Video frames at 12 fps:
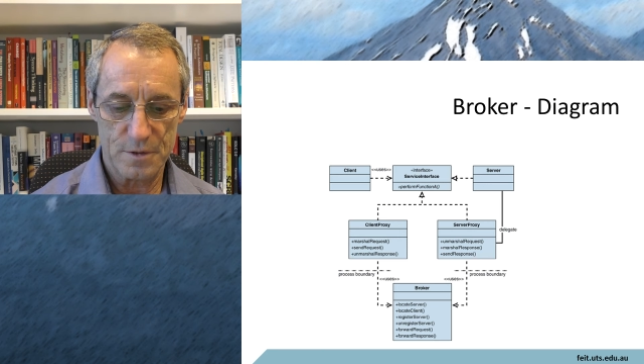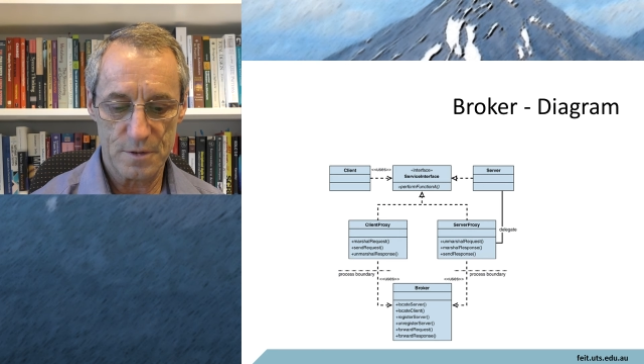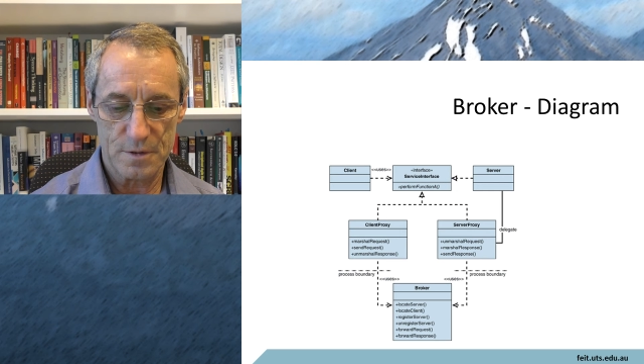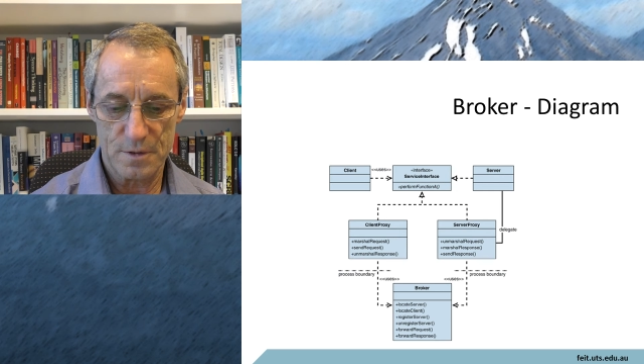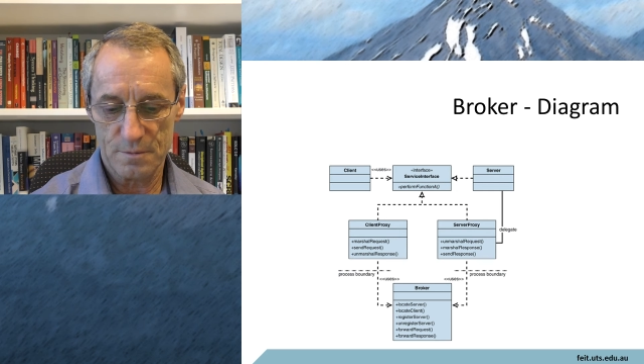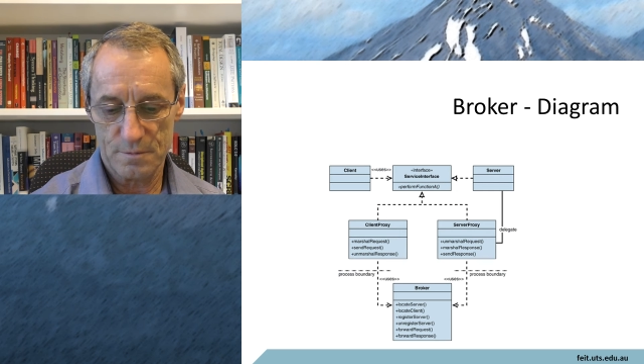
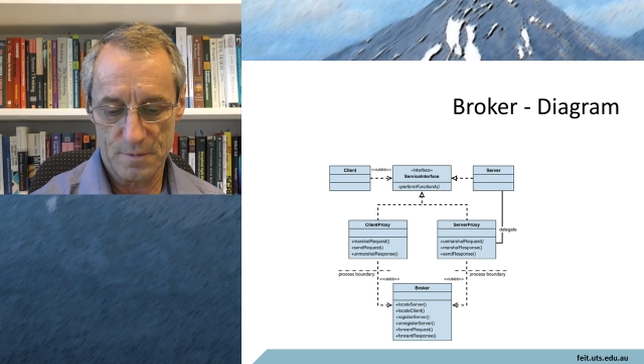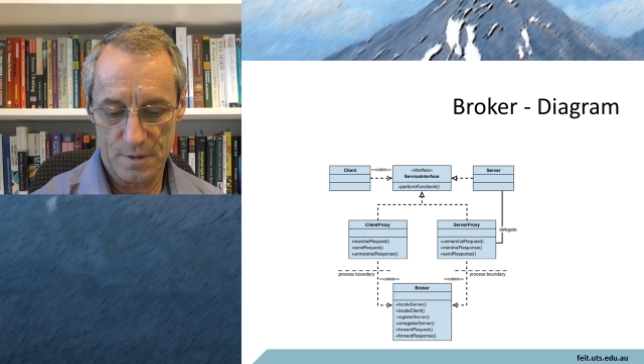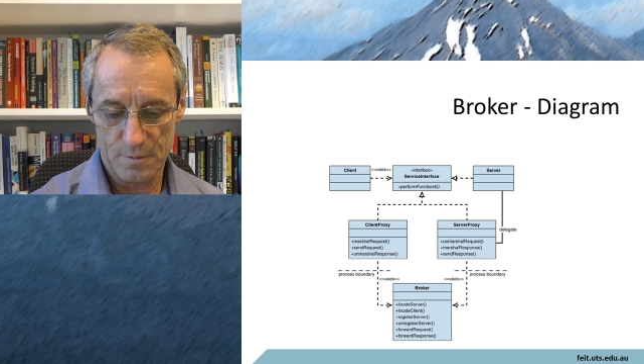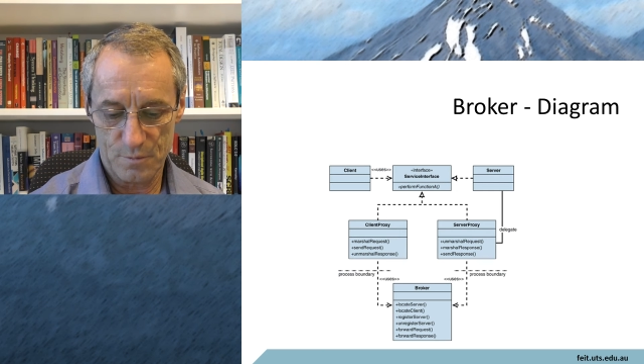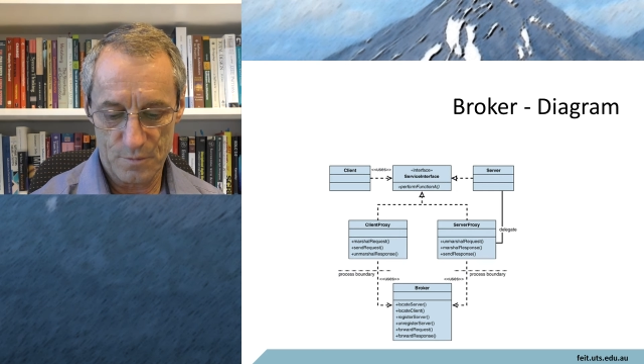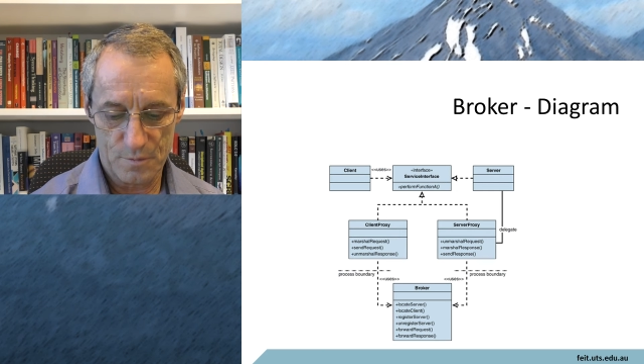is
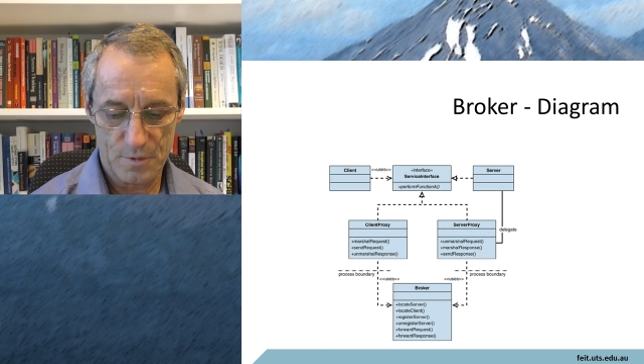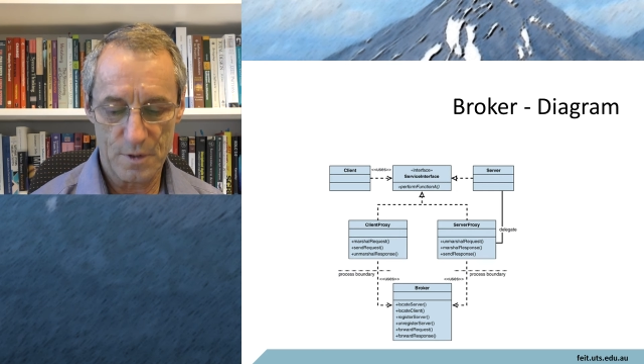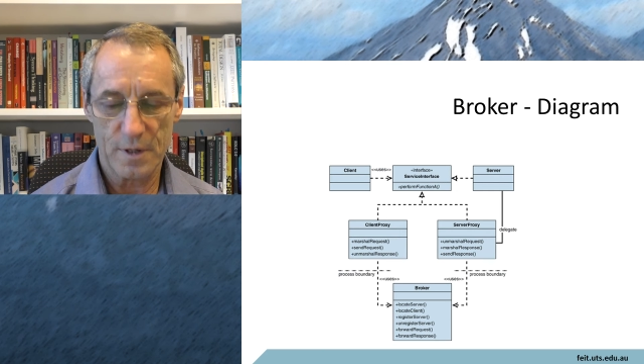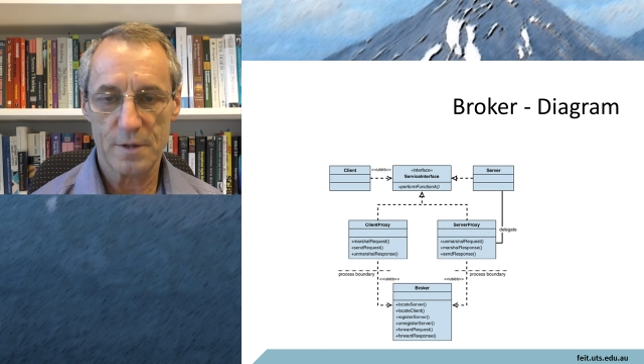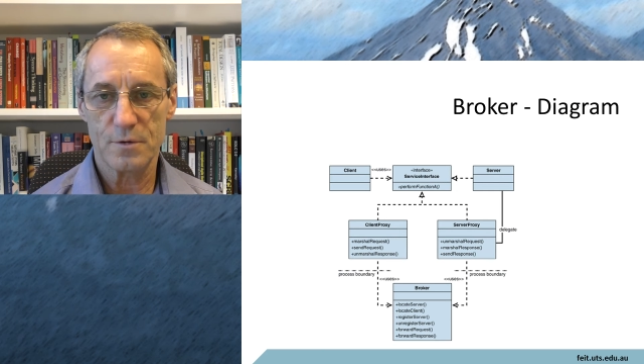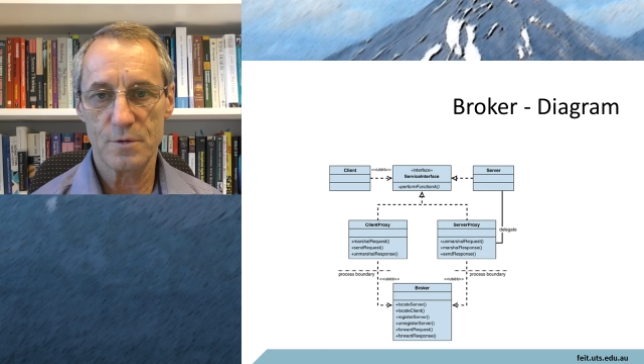and
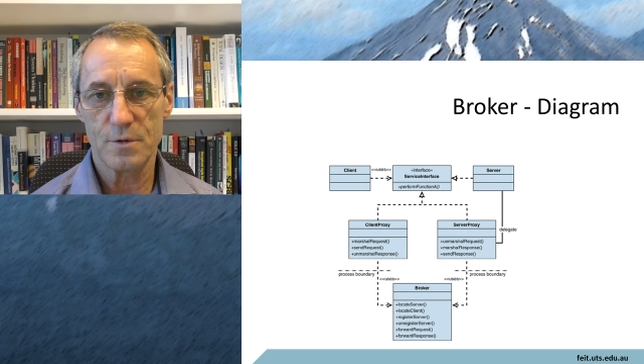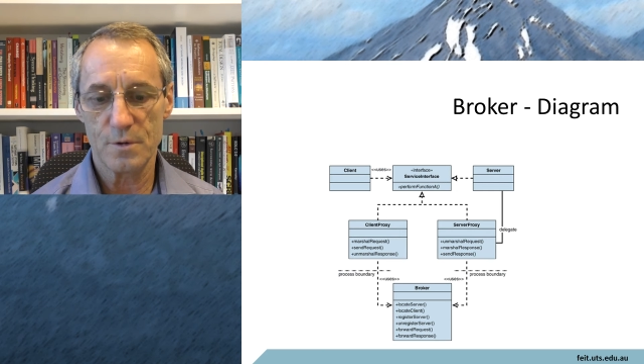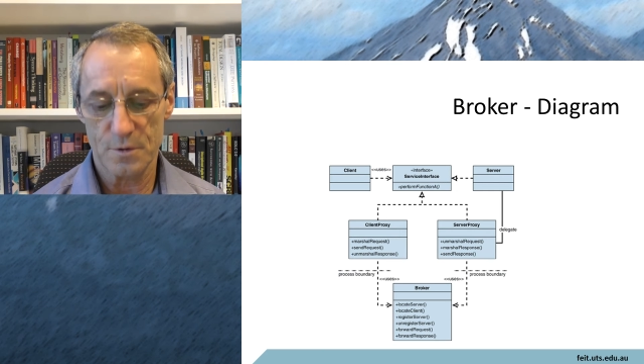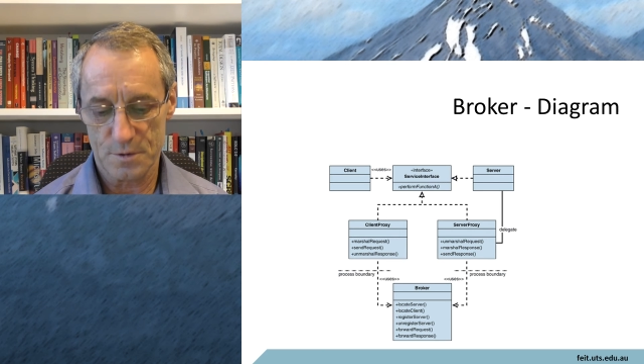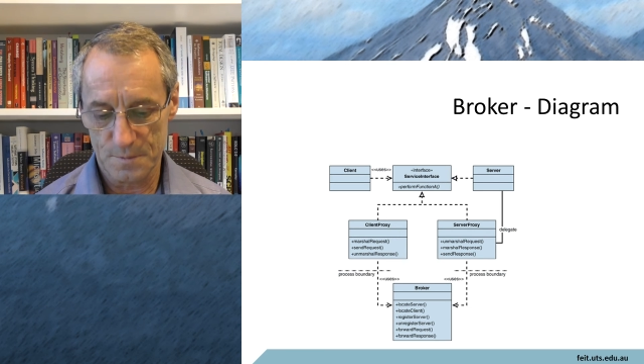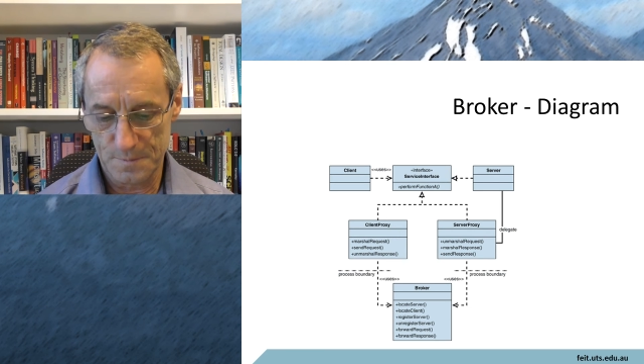connect the two to
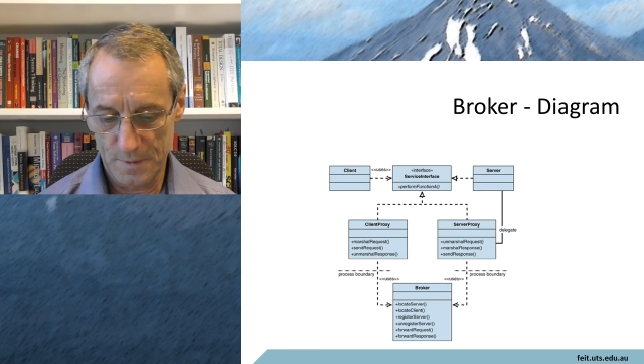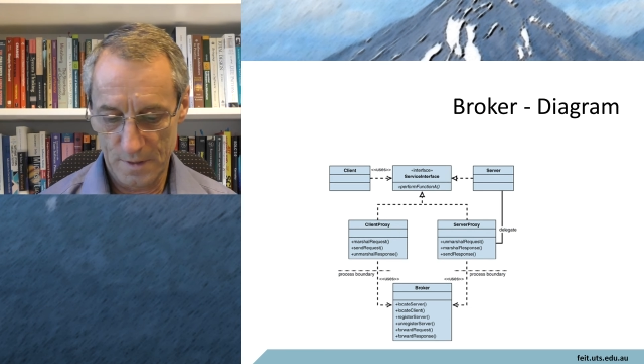use.